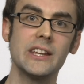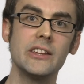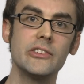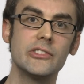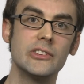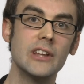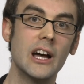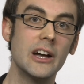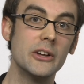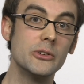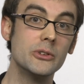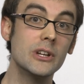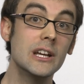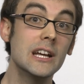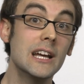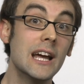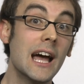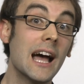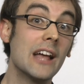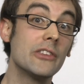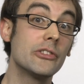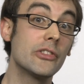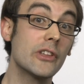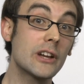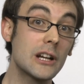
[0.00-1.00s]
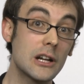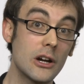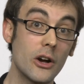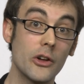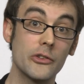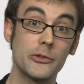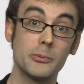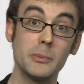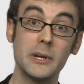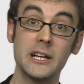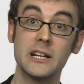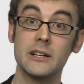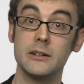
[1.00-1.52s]
is known as the
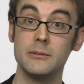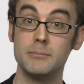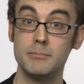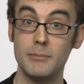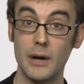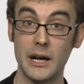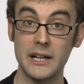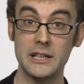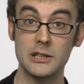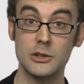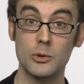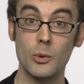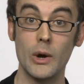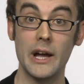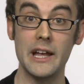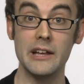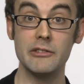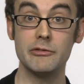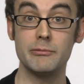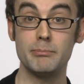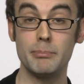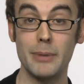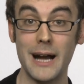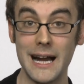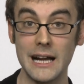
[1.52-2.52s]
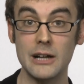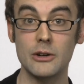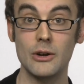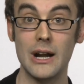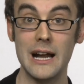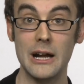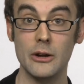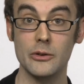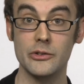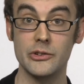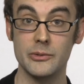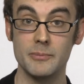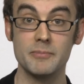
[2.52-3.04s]
cosmic microwave
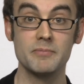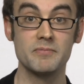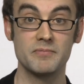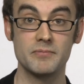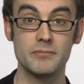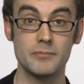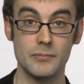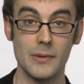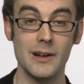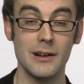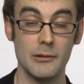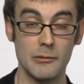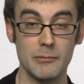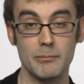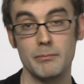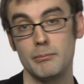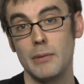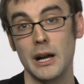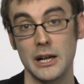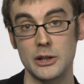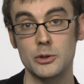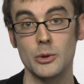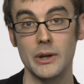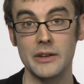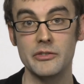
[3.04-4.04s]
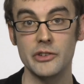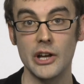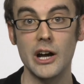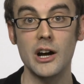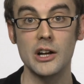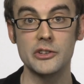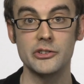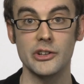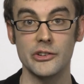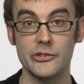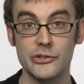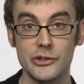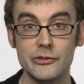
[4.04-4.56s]
background. Microwaves are
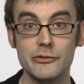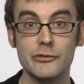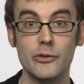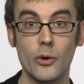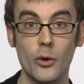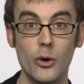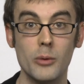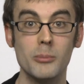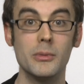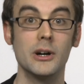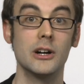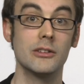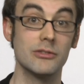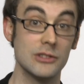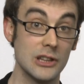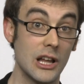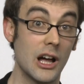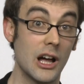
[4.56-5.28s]
just a form of